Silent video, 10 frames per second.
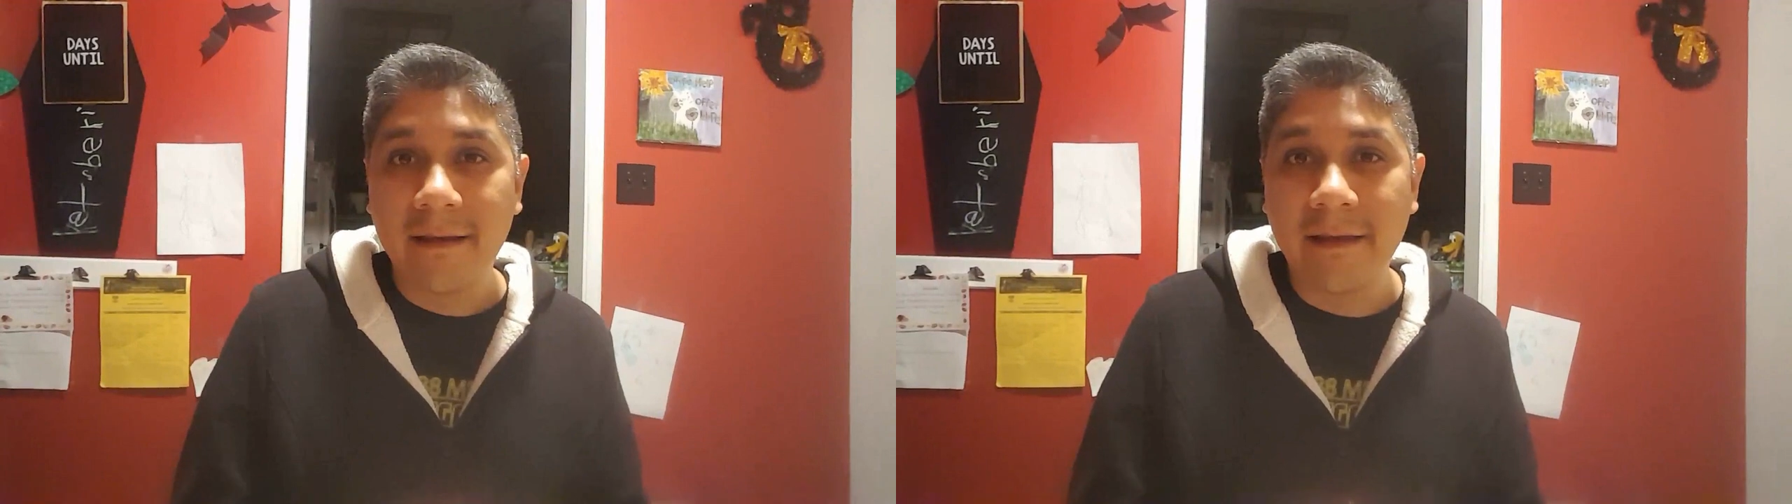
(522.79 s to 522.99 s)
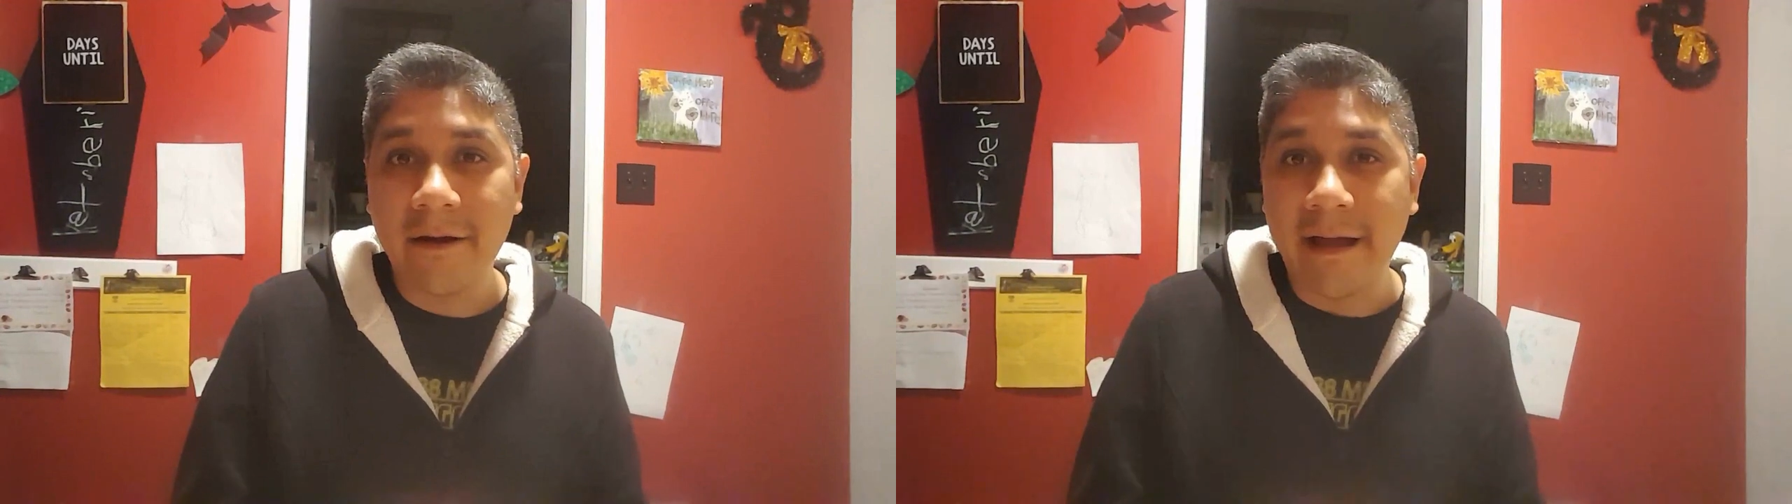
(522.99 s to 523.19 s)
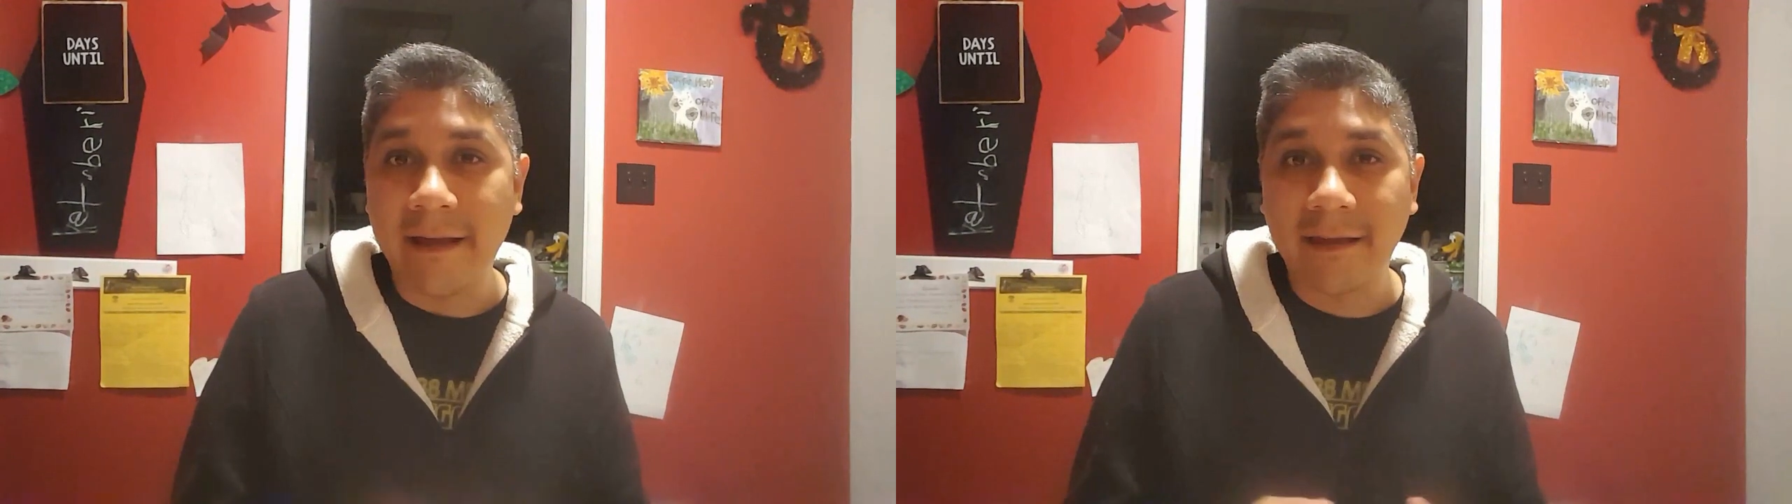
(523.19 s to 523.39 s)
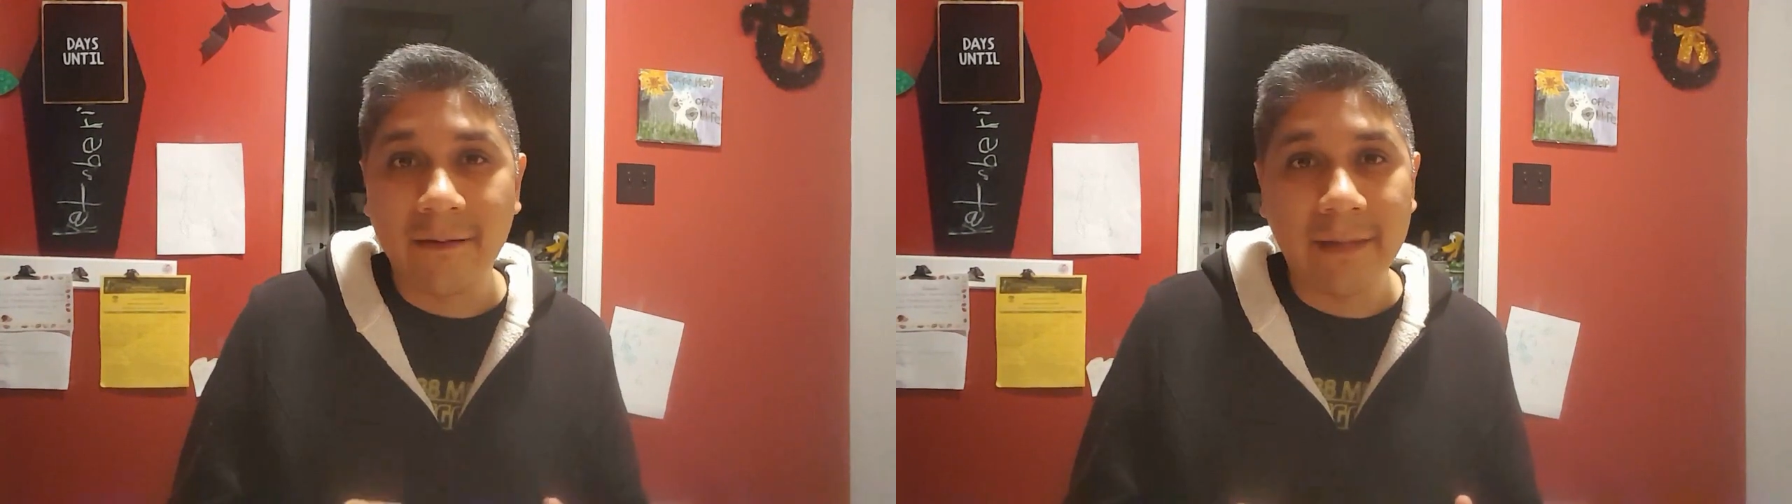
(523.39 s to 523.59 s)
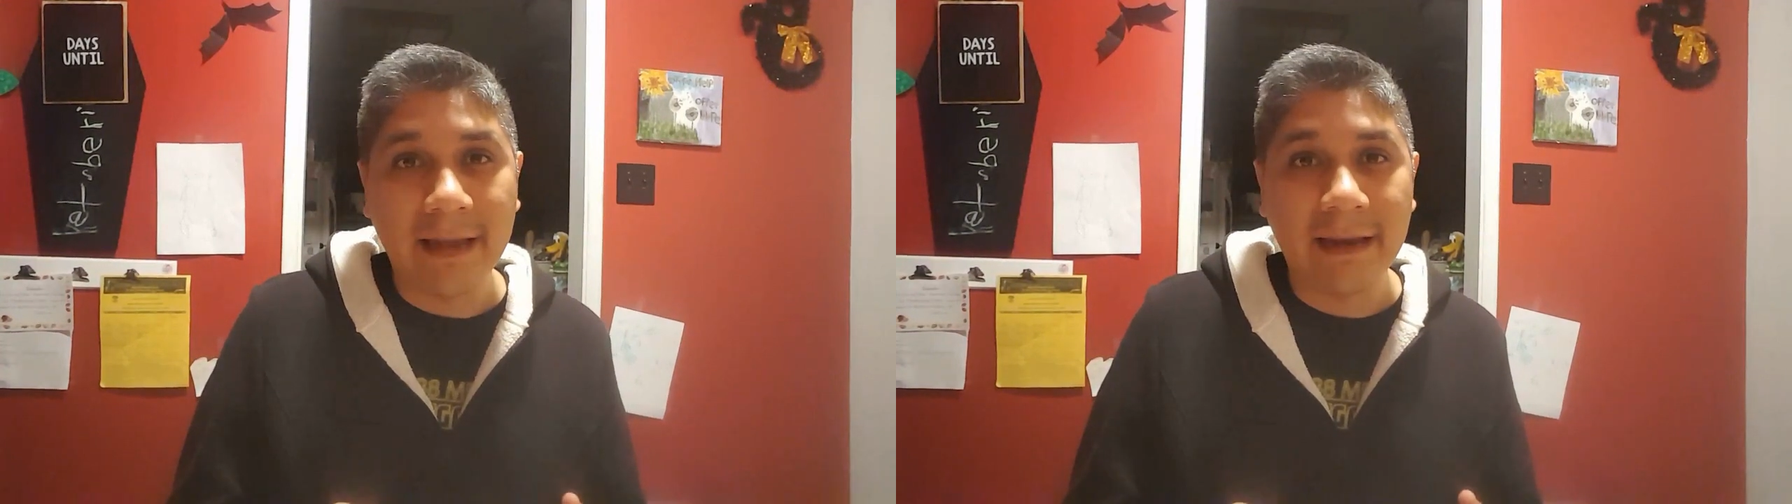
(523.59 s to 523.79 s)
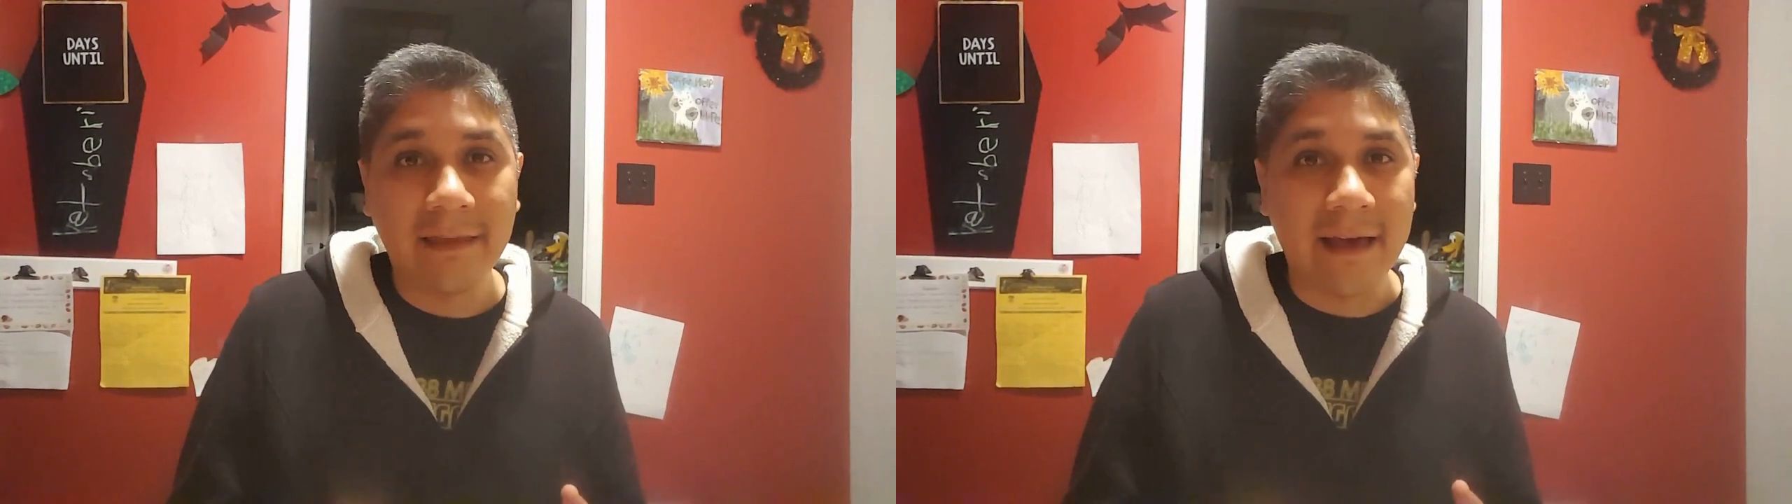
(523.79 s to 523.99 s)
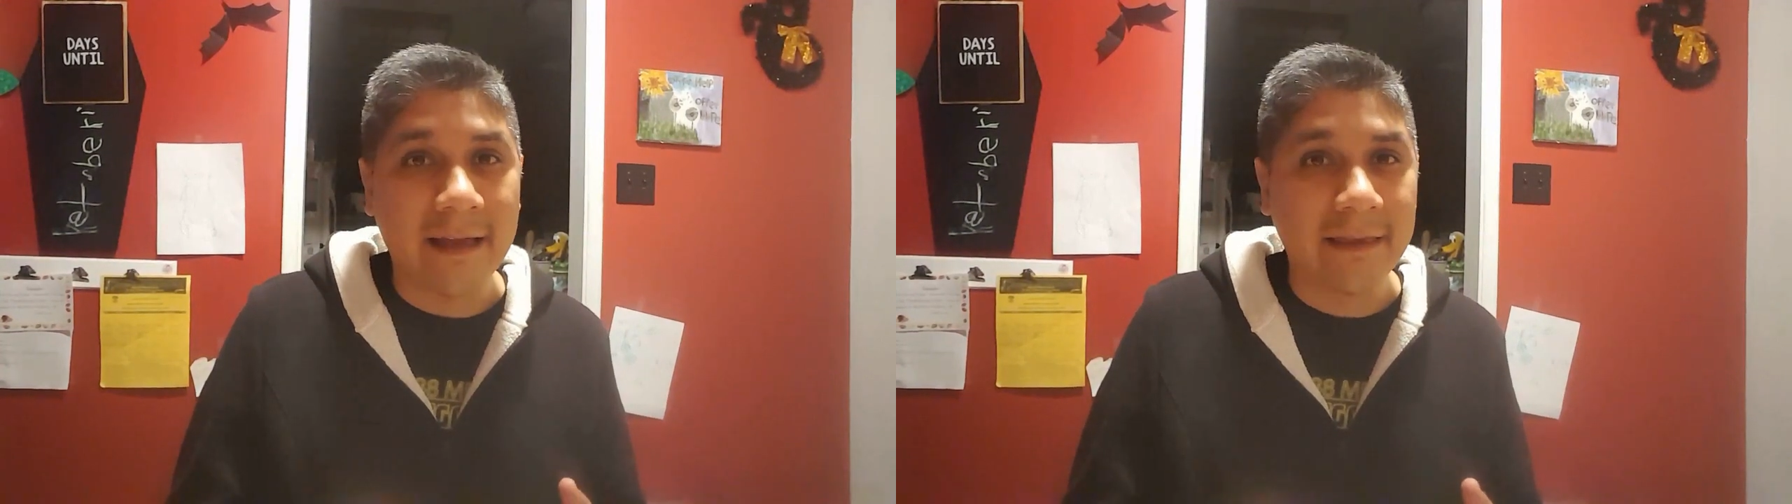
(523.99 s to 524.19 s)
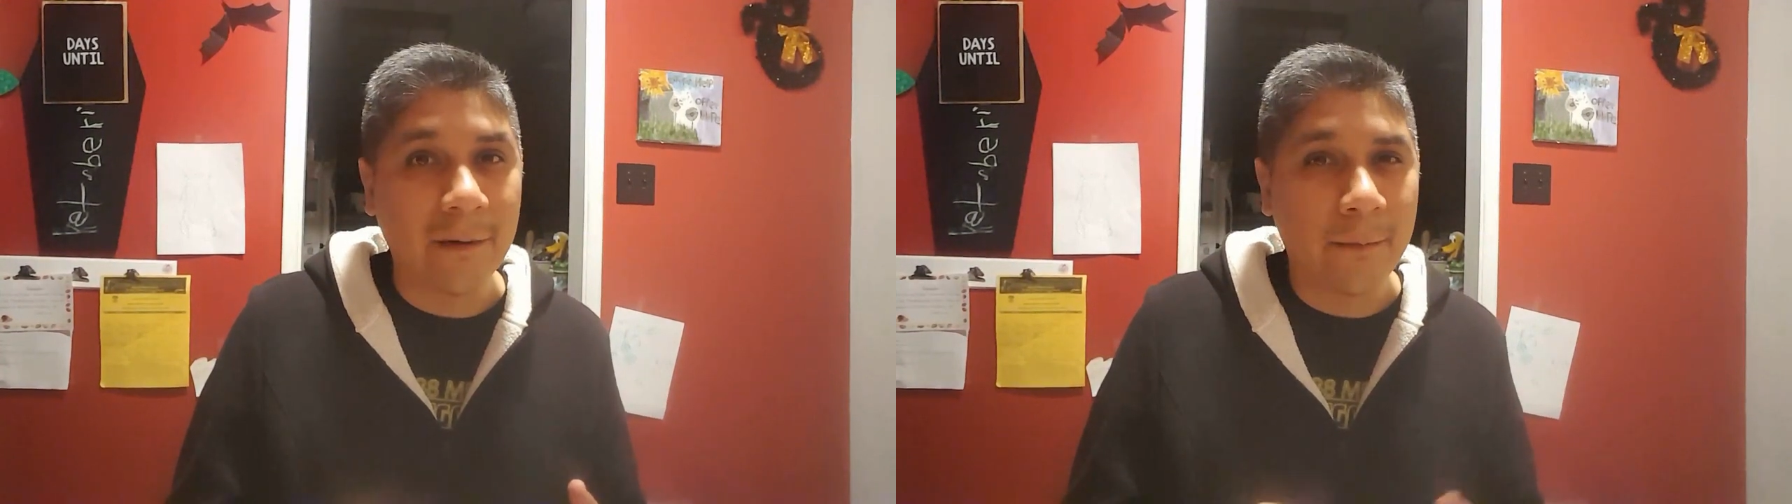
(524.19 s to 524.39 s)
They're estimating that